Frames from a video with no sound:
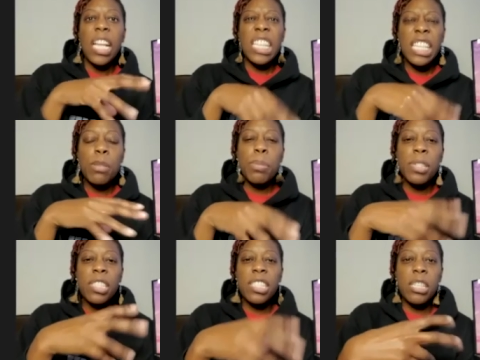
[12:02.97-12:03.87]
let the
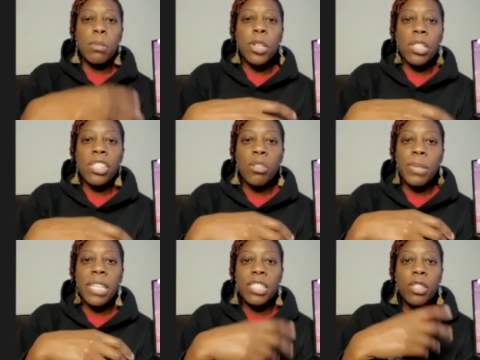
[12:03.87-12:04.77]
book simmer a little
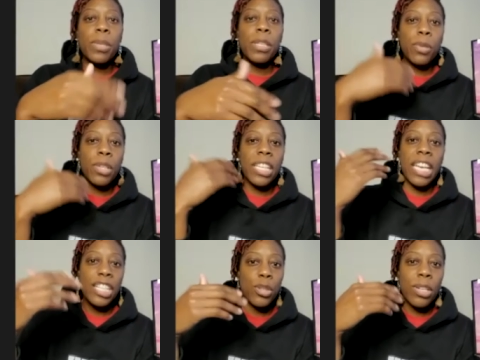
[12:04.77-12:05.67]
bit so people can
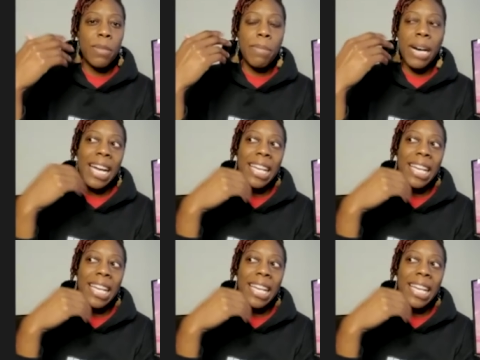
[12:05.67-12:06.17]
catch on and buy.